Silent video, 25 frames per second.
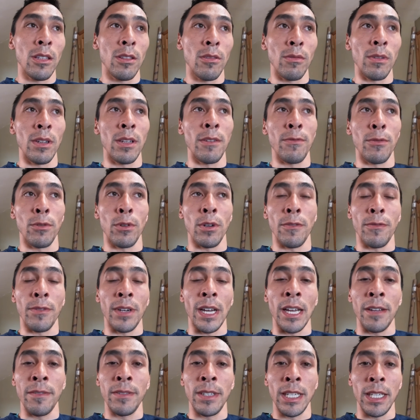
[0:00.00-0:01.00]
3, 4, or
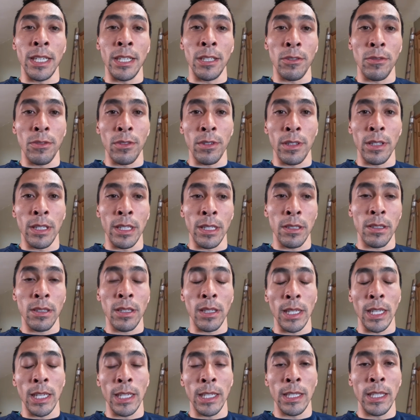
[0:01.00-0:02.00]
5 days for the
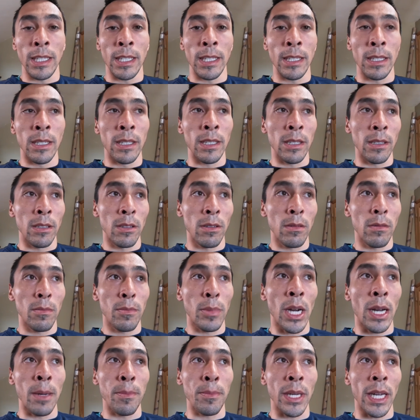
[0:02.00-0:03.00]
salinity to
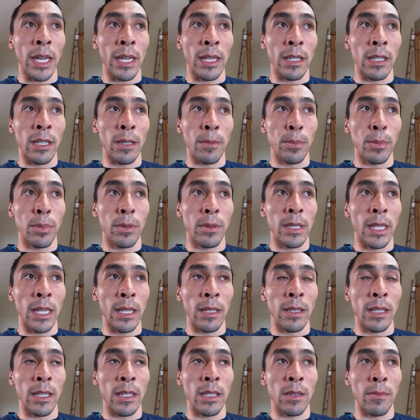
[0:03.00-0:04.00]
pop back up down
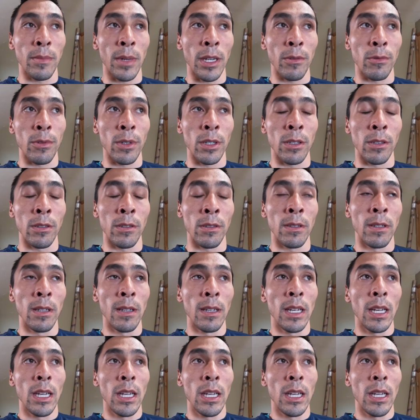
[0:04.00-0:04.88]
at the end of my road.